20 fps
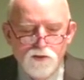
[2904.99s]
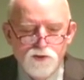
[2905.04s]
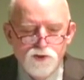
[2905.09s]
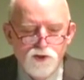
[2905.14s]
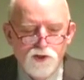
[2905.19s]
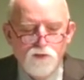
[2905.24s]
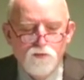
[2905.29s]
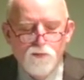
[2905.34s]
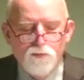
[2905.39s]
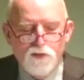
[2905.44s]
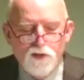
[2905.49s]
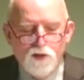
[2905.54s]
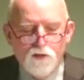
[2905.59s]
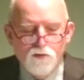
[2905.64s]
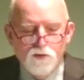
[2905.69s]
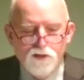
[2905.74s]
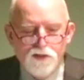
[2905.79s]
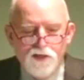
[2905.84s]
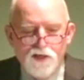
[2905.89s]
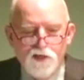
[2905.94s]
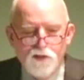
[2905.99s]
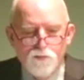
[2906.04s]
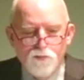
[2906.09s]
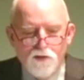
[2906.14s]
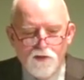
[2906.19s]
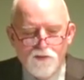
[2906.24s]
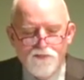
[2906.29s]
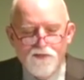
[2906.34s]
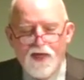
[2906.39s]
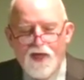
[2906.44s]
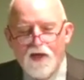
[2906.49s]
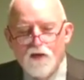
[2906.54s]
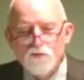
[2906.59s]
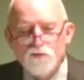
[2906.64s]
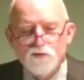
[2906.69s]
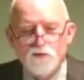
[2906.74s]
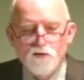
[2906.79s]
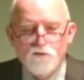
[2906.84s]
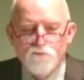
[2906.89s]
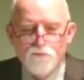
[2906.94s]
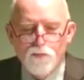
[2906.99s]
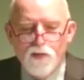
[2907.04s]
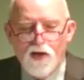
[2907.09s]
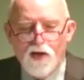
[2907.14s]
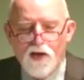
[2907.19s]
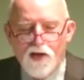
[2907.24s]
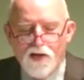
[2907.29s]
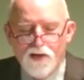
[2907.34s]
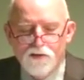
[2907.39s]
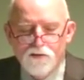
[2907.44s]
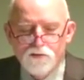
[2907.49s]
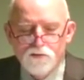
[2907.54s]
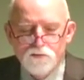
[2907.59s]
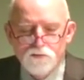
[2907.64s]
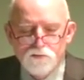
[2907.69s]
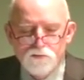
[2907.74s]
she would be able to keep $1,000 of mine